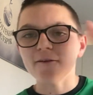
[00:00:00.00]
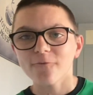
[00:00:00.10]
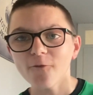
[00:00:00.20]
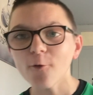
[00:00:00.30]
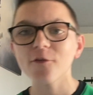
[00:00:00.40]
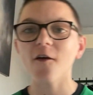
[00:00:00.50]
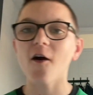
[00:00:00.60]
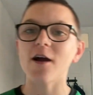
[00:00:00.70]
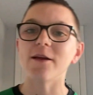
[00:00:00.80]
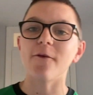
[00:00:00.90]
Full
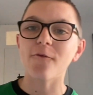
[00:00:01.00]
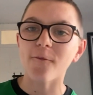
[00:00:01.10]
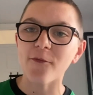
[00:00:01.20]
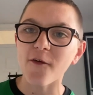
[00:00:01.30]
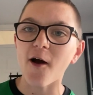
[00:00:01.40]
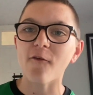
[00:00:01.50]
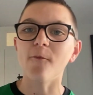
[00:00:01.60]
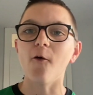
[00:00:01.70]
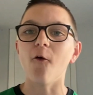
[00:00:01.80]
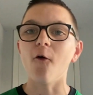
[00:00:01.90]
time from Turf
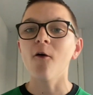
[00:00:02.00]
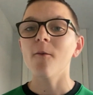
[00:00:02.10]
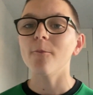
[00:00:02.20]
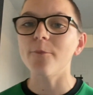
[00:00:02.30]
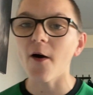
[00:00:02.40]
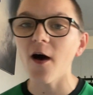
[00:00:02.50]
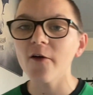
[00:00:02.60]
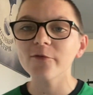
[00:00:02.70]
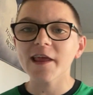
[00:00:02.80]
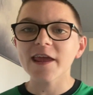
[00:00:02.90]
Moor.
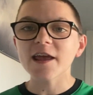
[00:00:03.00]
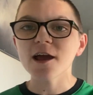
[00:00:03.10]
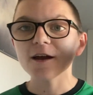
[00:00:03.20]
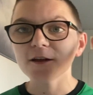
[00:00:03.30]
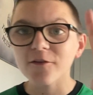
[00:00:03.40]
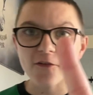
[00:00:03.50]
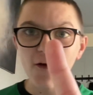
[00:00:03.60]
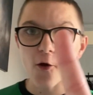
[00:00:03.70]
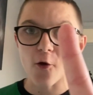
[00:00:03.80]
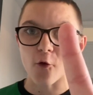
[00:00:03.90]
Burnley
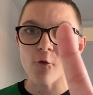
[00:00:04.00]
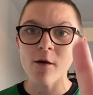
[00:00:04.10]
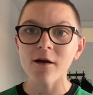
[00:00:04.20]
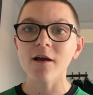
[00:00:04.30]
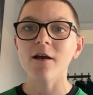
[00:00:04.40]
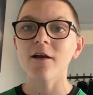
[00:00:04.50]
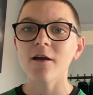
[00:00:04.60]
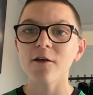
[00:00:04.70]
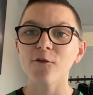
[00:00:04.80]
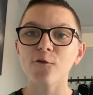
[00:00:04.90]
2.
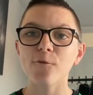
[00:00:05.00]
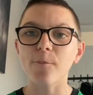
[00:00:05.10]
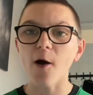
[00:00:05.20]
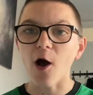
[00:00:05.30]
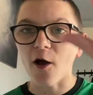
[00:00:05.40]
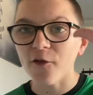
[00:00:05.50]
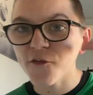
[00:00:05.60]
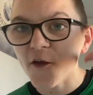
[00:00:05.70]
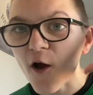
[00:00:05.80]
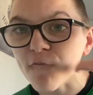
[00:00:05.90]

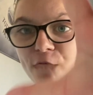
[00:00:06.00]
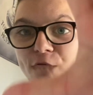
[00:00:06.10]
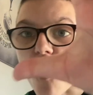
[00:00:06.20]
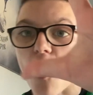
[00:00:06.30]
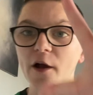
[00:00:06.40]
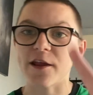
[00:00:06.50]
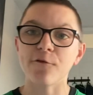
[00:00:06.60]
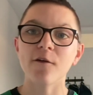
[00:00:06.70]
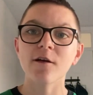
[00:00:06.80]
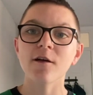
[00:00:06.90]
Spurs 5.